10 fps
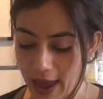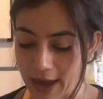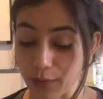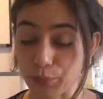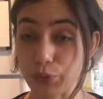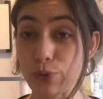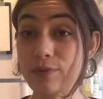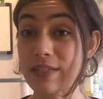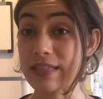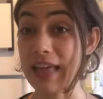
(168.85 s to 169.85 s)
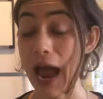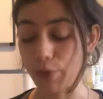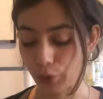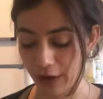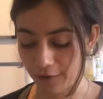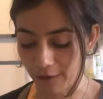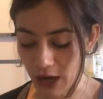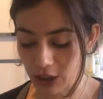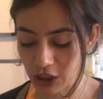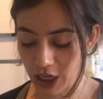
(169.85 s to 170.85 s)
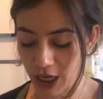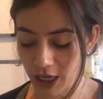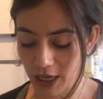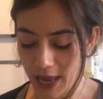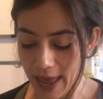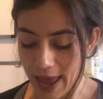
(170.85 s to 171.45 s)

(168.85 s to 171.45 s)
and improves thyroid function